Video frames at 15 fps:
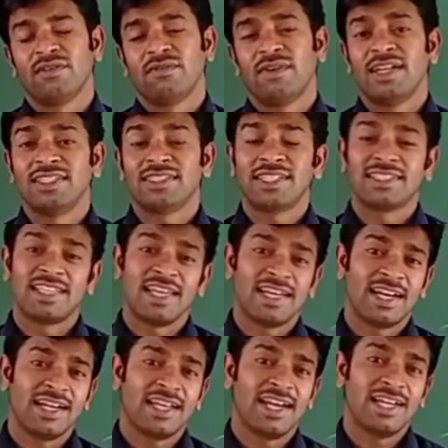What is the
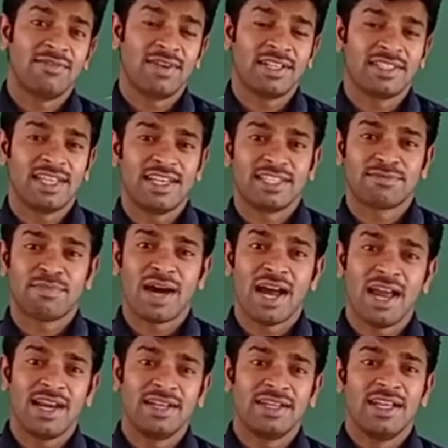secret he dwells in his
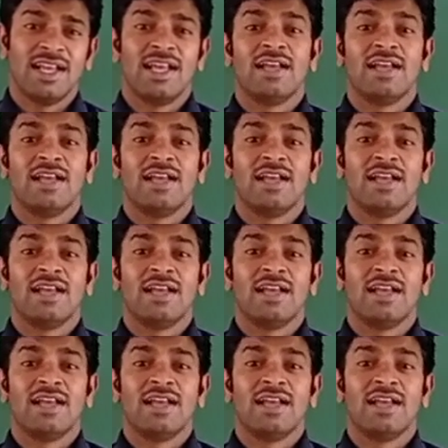mind?